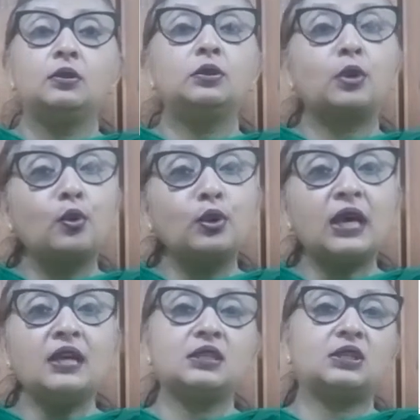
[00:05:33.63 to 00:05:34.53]
through the
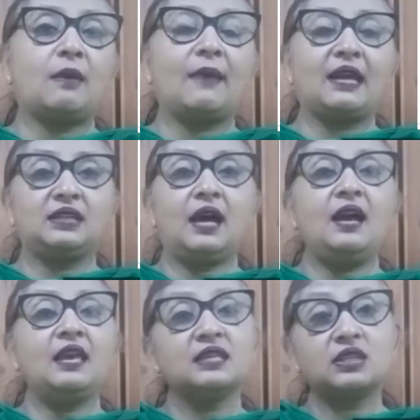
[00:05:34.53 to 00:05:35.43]
stomata
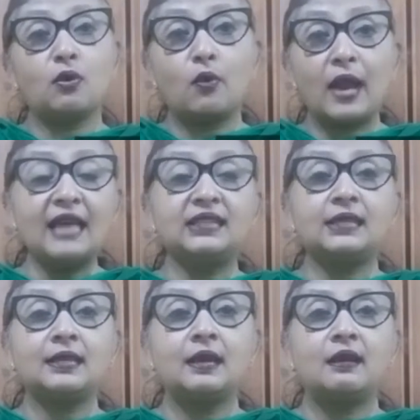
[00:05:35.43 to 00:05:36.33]
is known
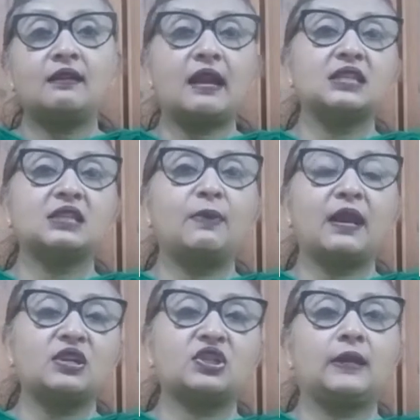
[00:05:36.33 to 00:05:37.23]
as
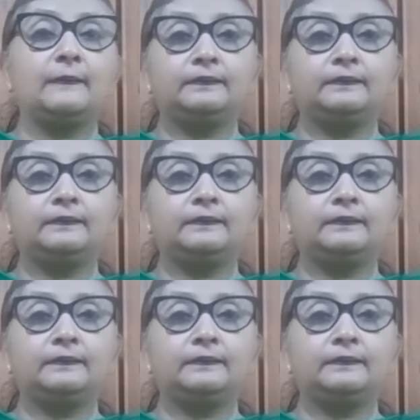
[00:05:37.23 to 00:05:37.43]
transpiration.